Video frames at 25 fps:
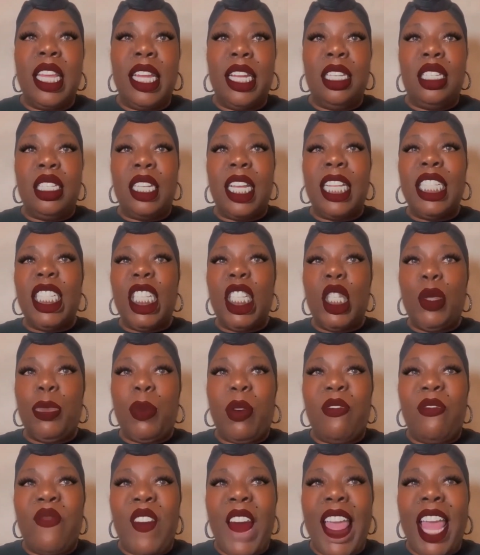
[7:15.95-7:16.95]
then let
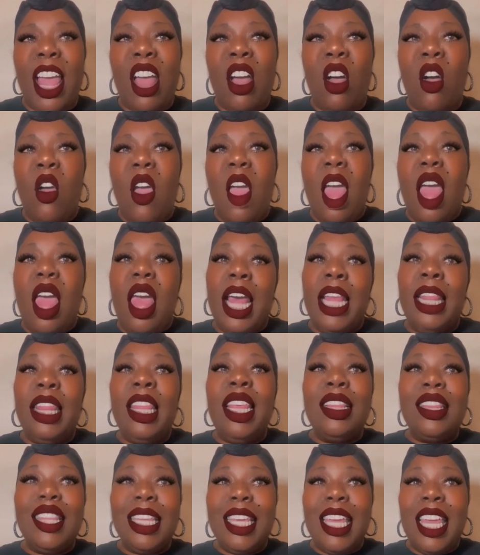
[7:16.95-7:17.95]
justice prevail
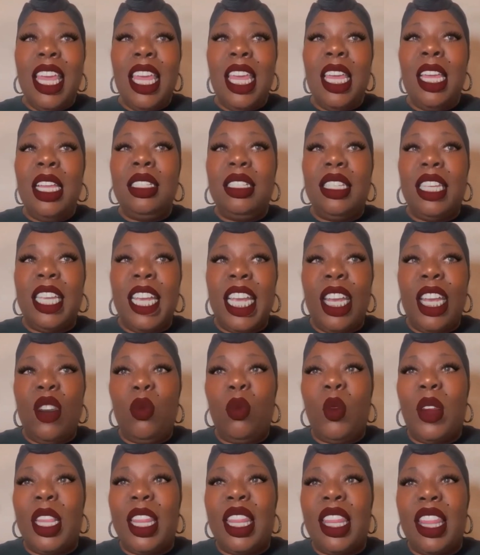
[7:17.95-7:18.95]
and let the kids
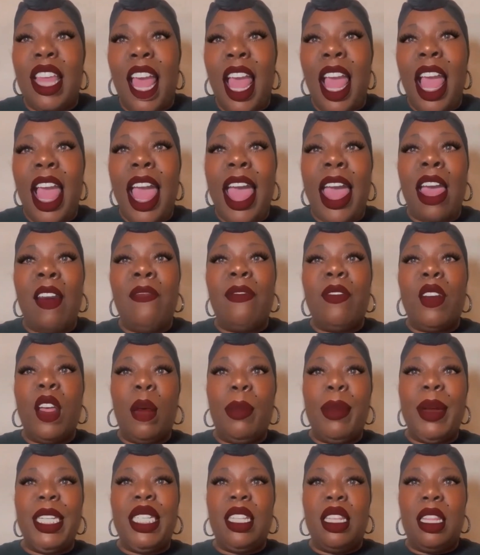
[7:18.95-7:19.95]
get what they
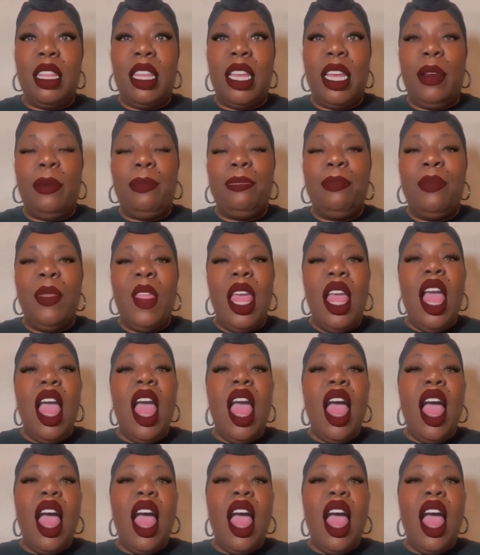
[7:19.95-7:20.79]
have coming to them.